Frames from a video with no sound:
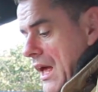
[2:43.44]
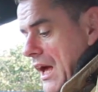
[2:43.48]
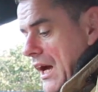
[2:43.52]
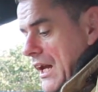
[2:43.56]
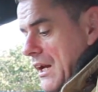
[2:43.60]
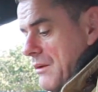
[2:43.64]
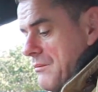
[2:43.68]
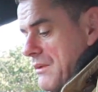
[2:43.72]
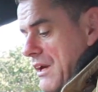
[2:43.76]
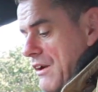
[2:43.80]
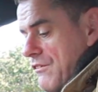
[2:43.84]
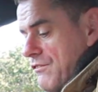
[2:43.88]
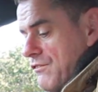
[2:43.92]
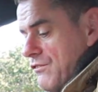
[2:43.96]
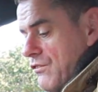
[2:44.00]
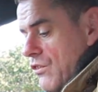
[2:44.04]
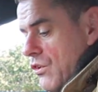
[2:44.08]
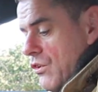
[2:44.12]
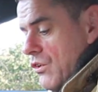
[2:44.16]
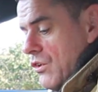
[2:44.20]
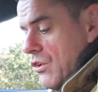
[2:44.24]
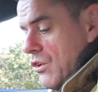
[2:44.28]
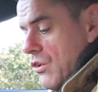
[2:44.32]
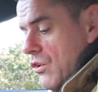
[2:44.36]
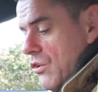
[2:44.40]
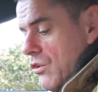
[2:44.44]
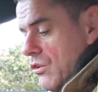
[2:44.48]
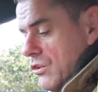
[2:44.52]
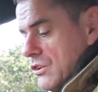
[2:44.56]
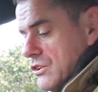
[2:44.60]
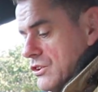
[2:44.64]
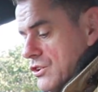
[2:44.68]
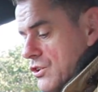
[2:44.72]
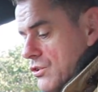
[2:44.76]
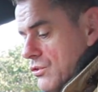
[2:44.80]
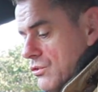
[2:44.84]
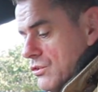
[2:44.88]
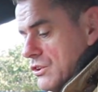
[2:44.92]
And then we have 4 old
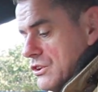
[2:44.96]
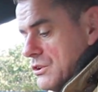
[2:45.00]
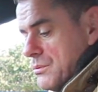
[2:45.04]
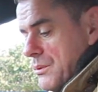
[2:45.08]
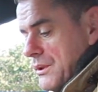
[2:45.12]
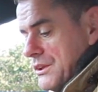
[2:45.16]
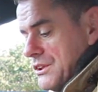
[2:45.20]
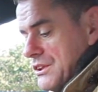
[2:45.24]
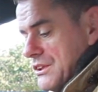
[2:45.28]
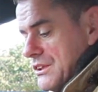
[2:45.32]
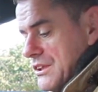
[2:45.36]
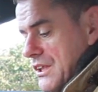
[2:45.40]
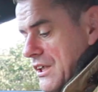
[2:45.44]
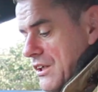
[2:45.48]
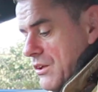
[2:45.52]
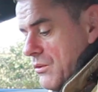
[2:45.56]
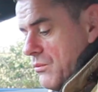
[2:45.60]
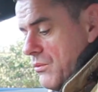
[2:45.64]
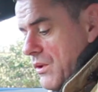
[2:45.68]
school switches here.